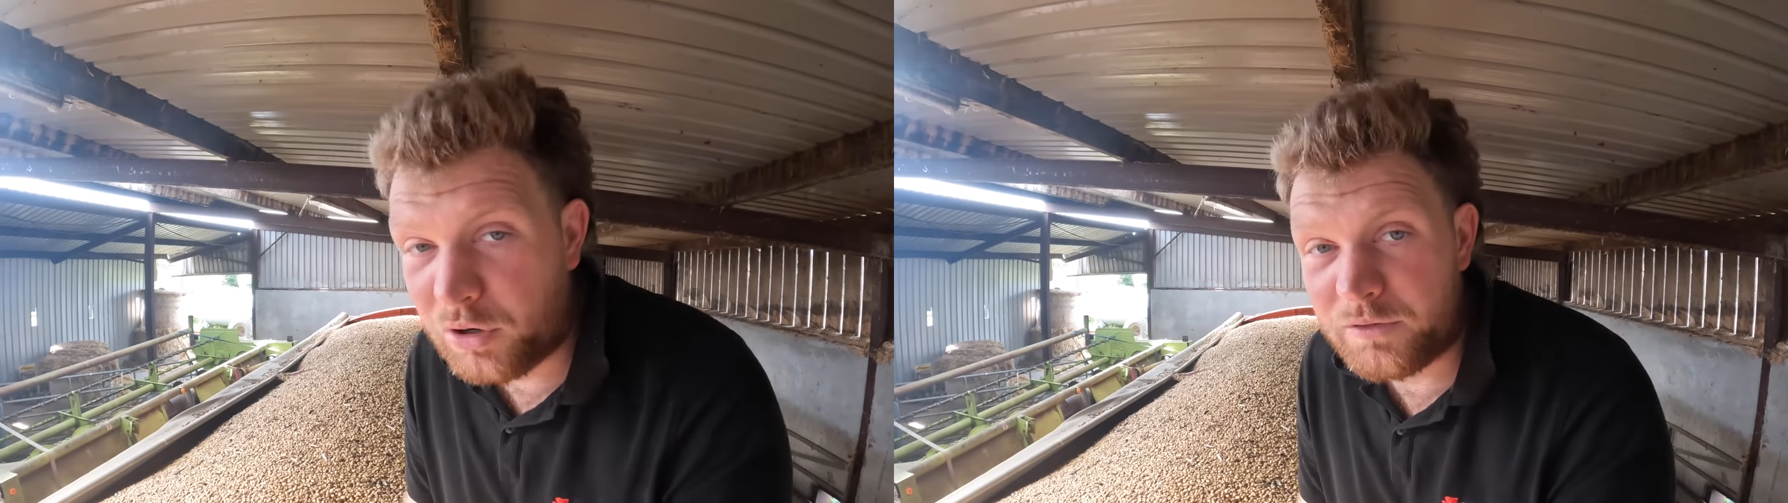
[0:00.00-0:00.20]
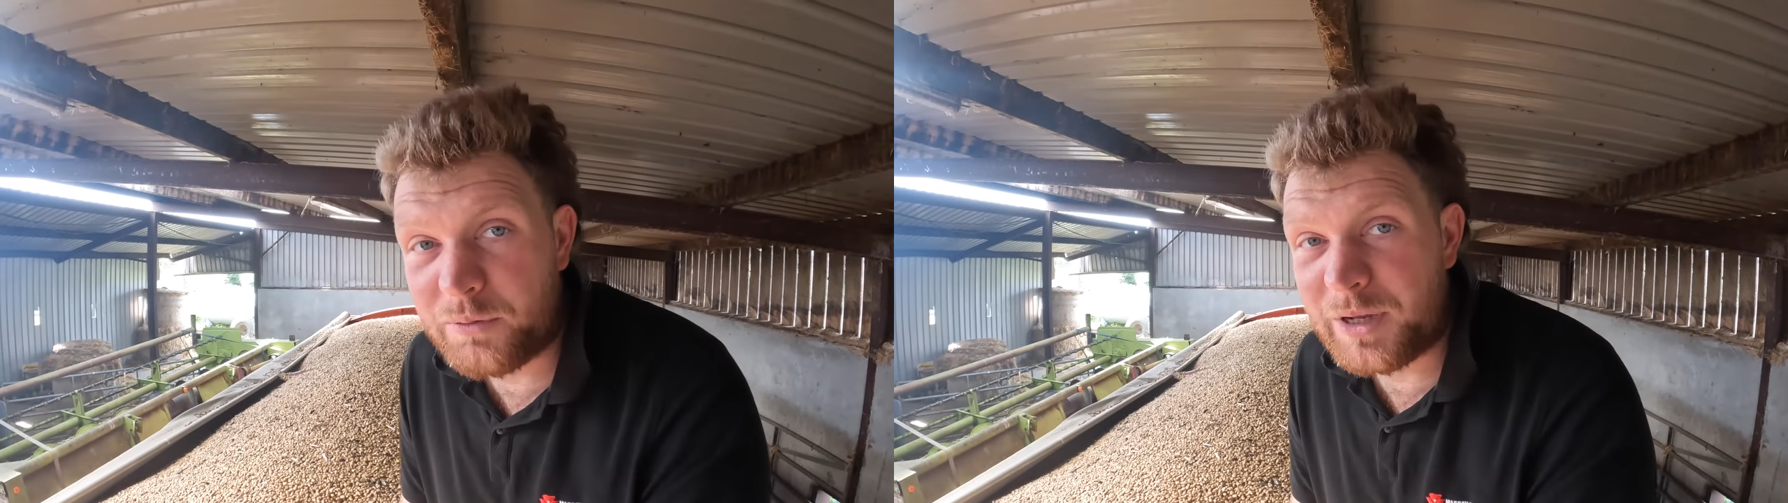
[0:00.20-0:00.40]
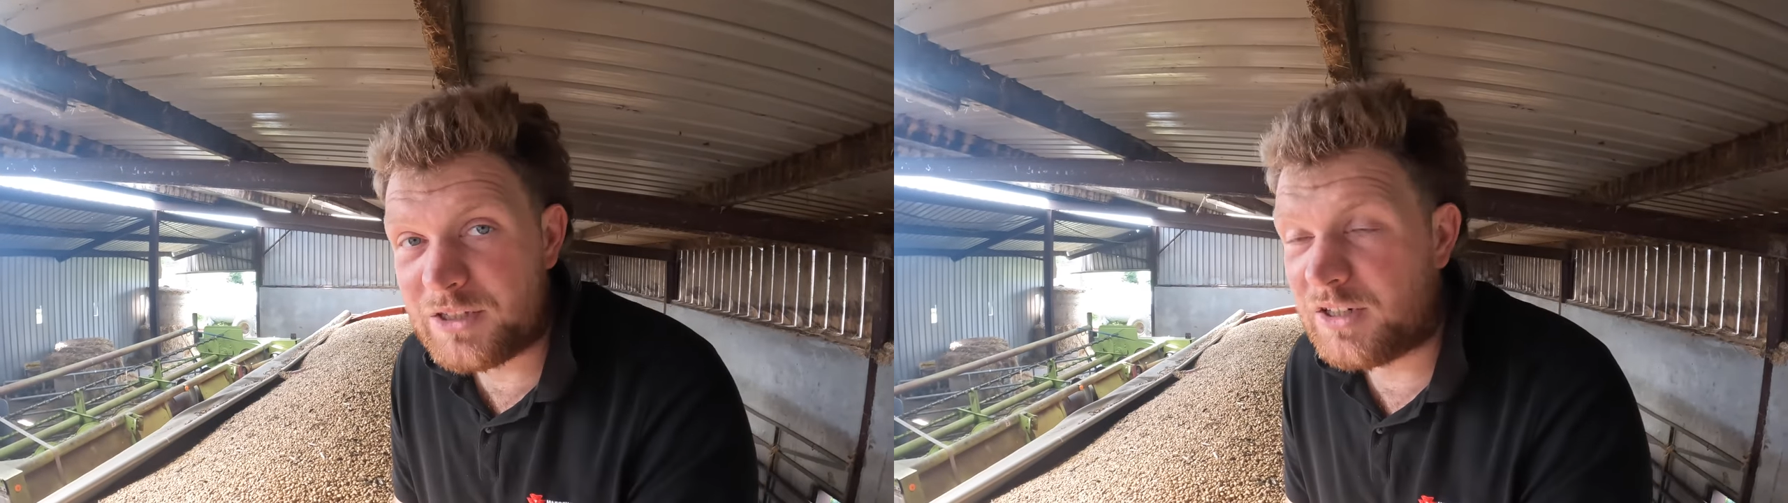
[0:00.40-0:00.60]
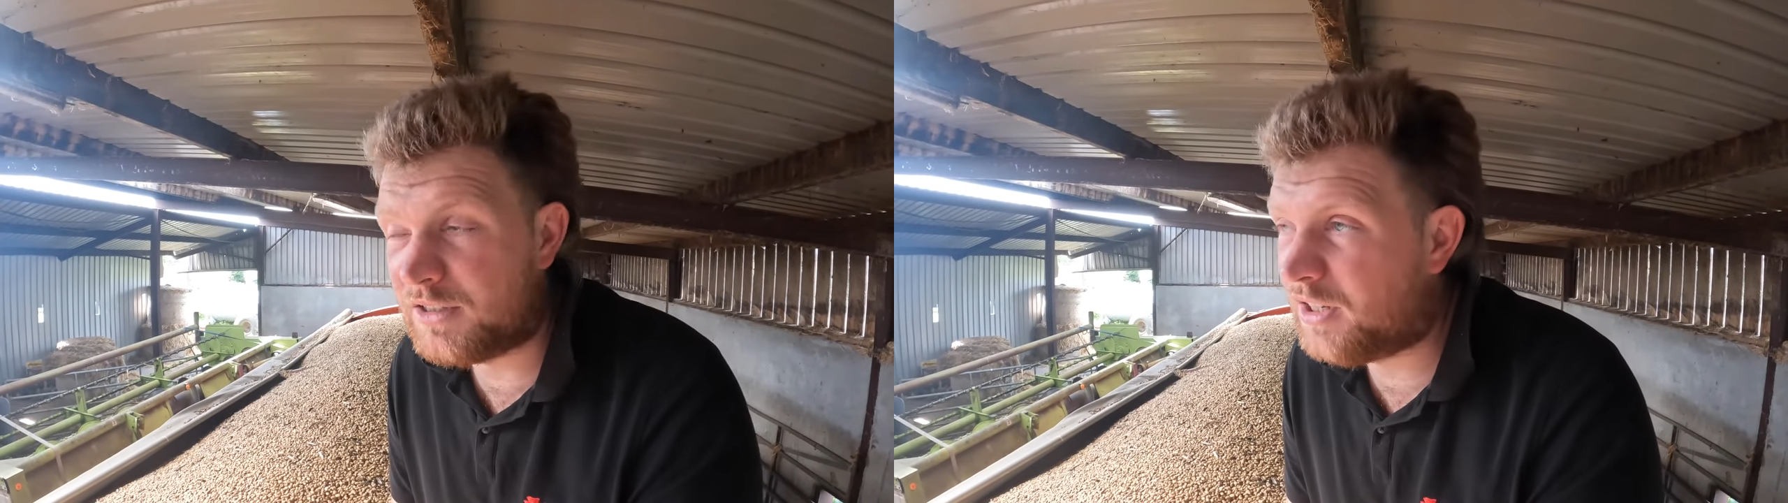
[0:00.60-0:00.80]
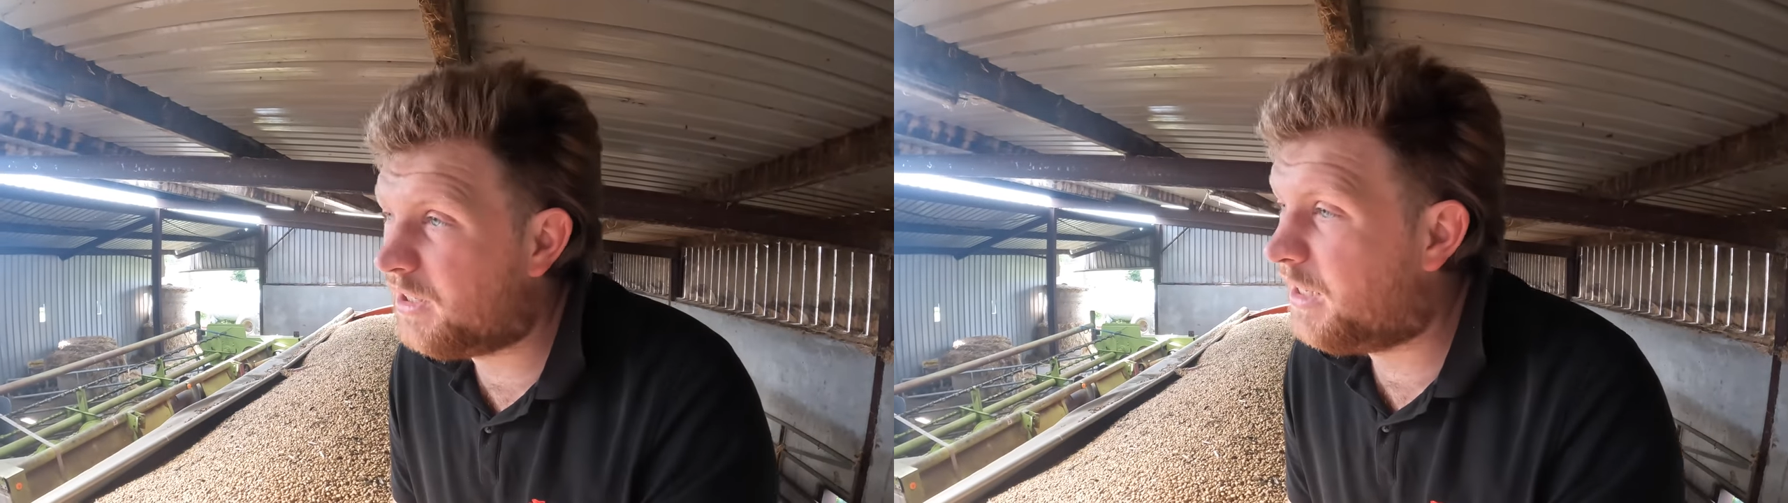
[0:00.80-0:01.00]
more information
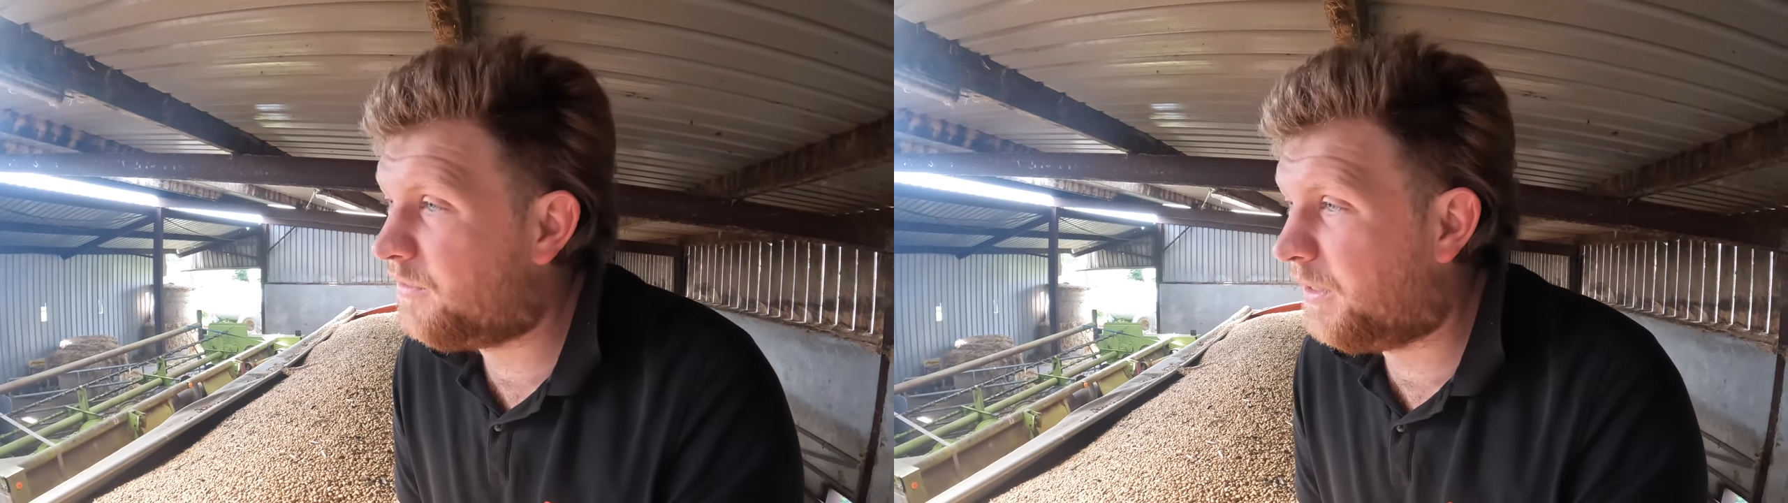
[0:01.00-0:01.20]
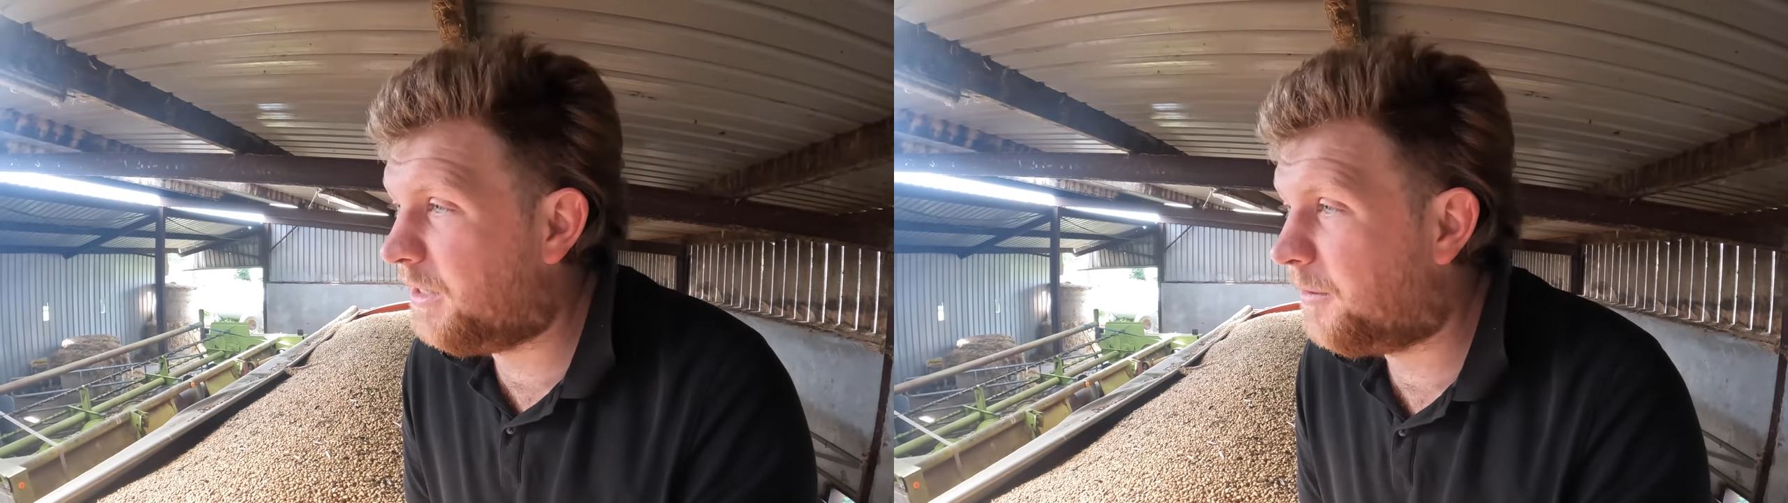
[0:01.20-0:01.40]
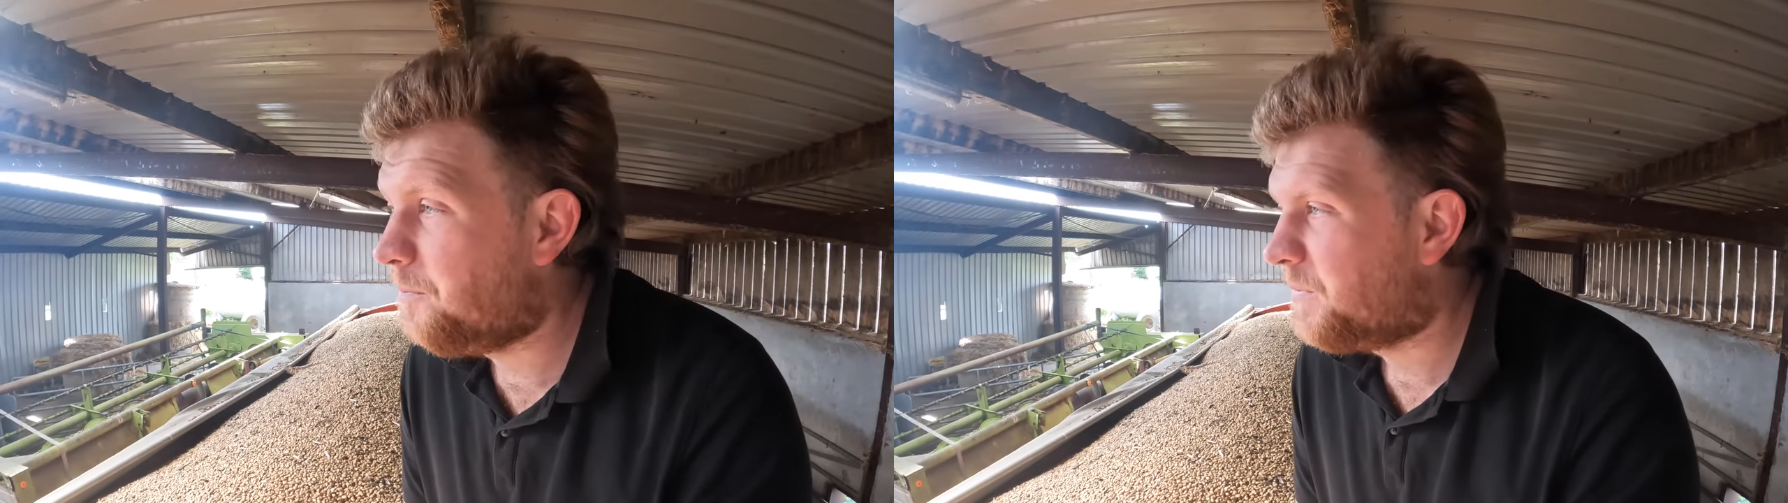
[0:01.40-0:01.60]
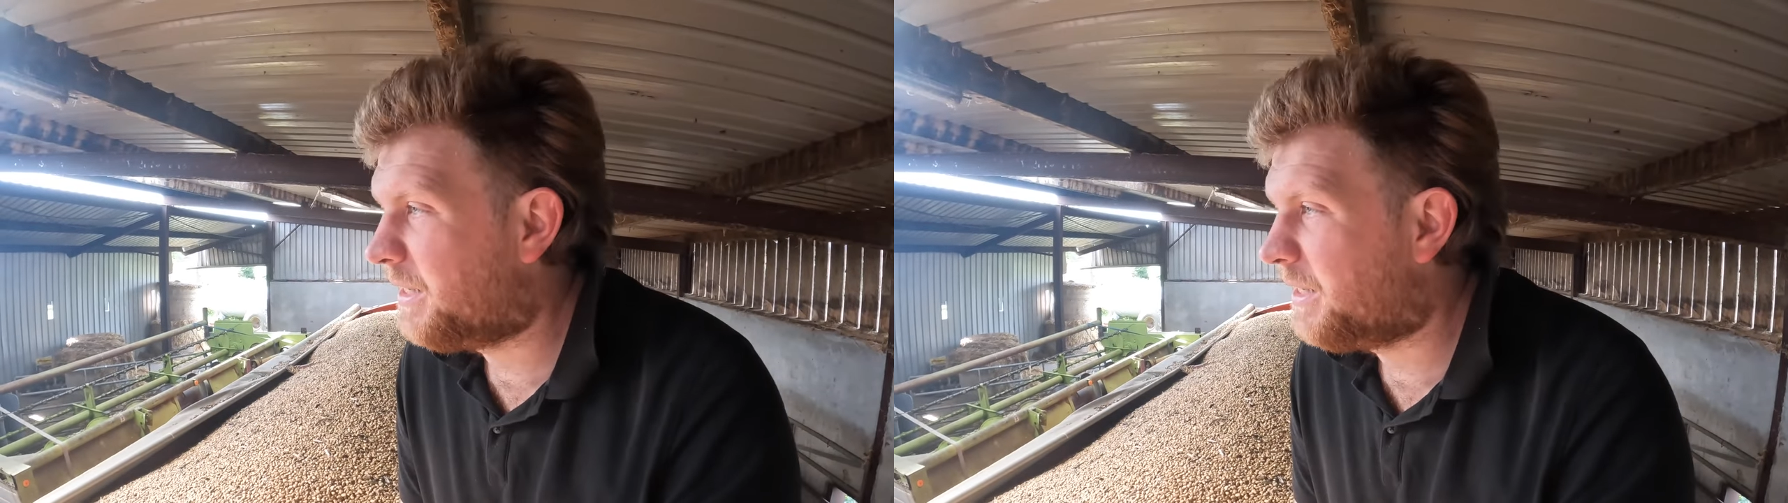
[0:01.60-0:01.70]
on Sunday's video.